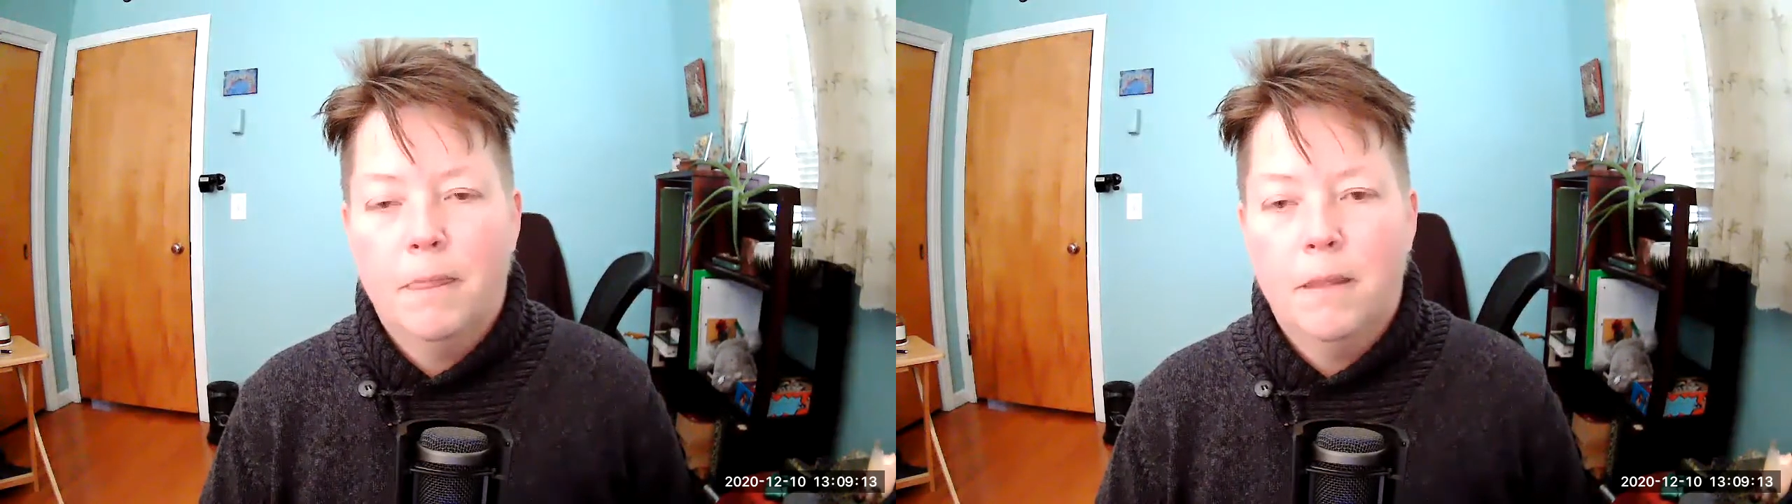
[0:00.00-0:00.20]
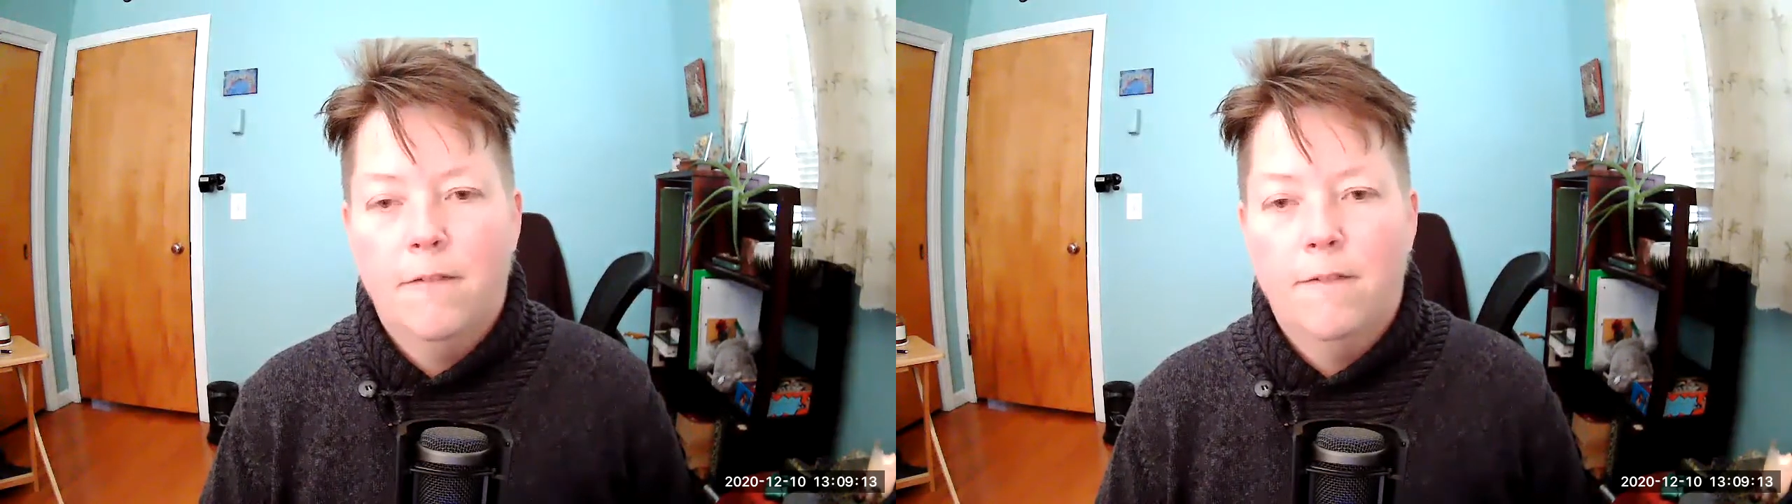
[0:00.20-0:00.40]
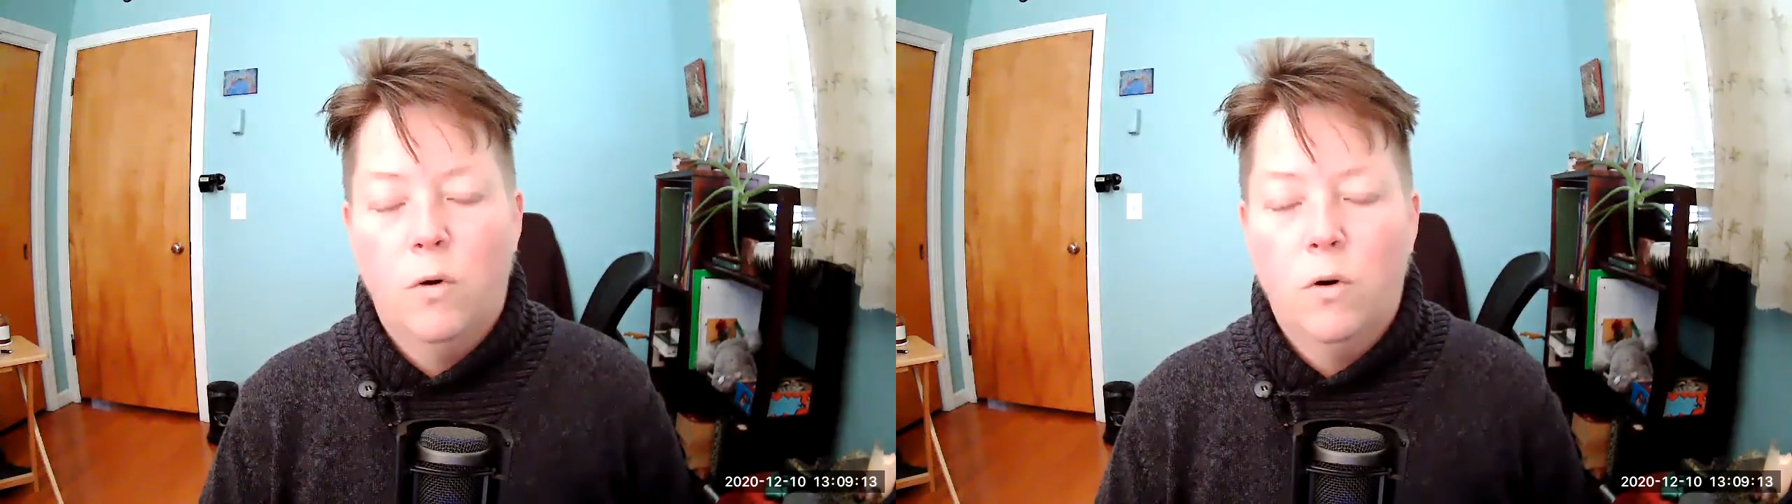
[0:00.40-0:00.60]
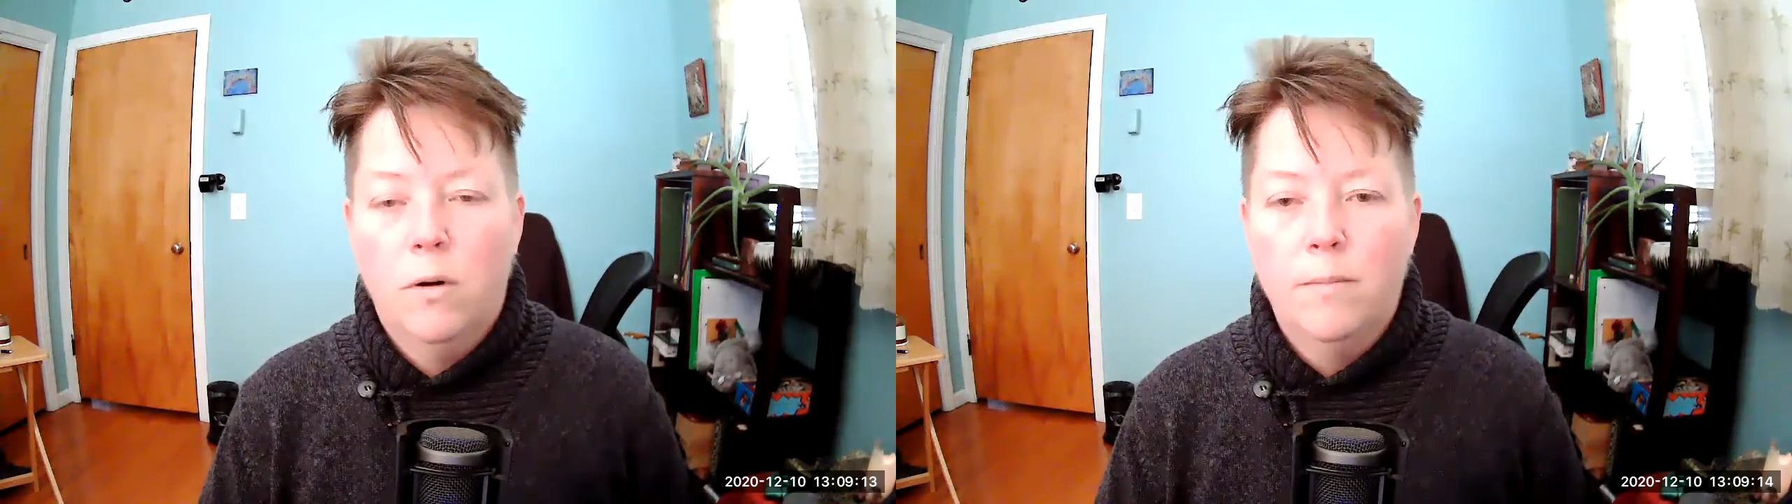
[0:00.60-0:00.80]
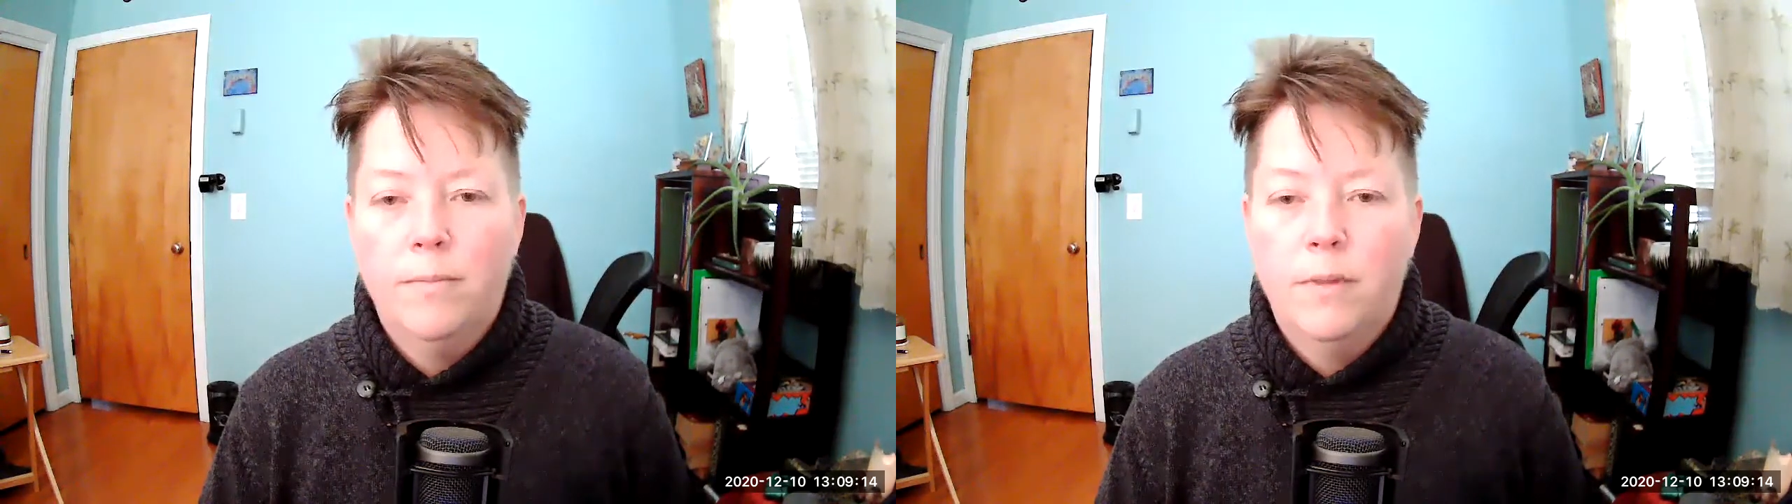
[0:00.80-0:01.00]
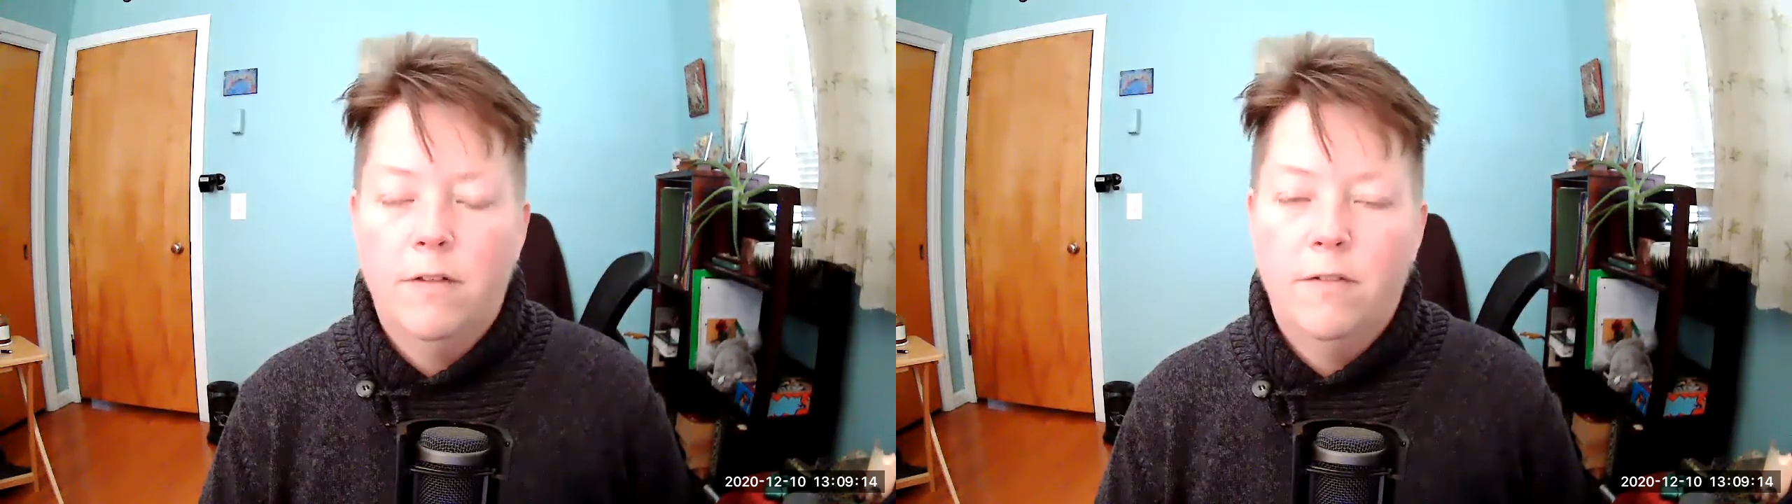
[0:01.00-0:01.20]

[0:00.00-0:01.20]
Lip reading: form of